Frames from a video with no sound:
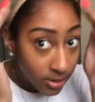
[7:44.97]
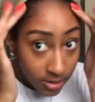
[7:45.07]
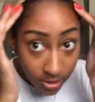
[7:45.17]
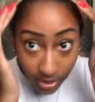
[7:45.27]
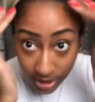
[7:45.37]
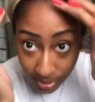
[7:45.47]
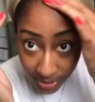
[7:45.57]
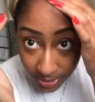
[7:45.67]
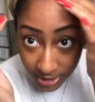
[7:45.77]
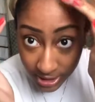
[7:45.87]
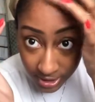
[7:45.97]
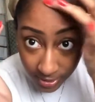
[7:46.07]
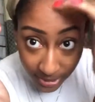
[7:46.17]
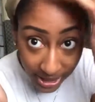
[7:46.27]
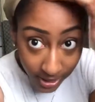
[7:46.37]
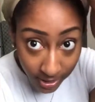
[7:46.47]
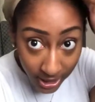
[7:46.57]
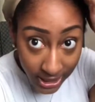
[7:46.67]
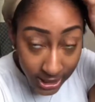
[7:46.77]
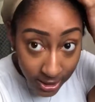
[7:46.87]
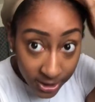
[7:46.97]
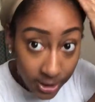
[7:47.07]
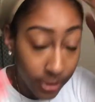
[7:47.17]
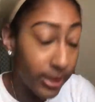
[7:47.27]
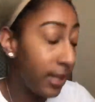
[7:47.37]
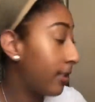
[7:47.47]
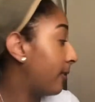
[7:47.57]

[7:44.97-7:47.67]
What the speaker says: so that about an inch of my hairline is still showing.